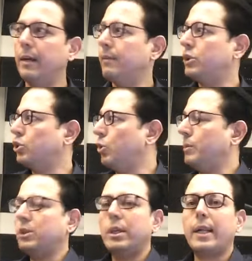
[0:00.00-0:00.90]
There's so
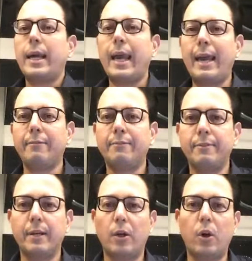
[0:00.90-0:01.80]
much that I have
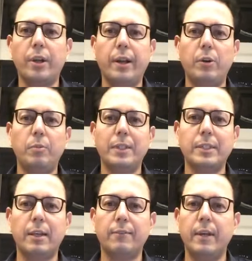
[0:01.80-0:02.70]
all around
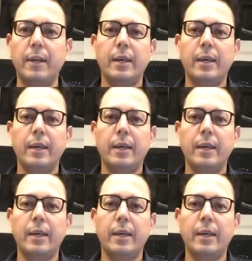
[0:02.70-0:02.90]
myself.